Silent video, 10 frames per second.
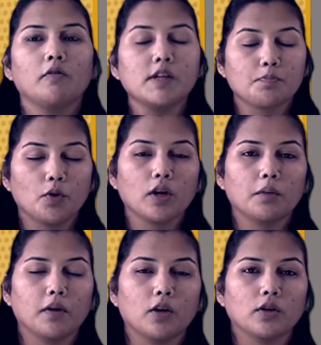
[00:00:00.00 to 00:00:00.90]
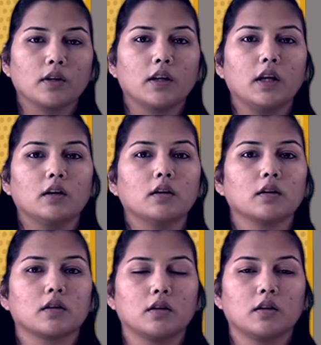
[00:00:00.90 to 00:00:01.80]
We spoke about the
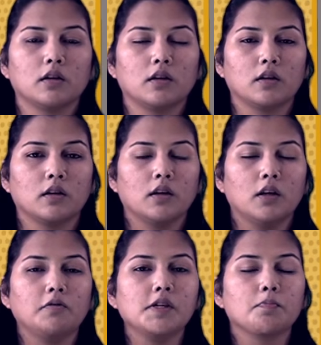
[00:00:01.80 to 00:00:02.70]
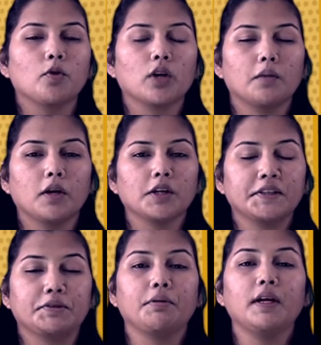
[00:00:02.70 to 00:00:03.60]
earth. We spoke about
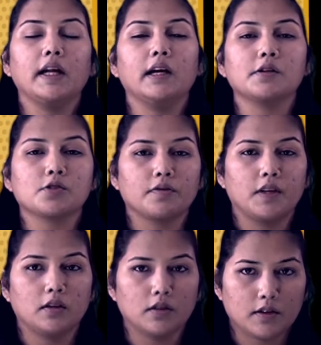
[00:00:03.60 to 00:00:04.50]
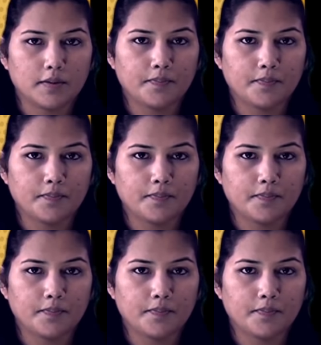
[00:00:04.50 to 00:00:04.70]
the three layers of the earth.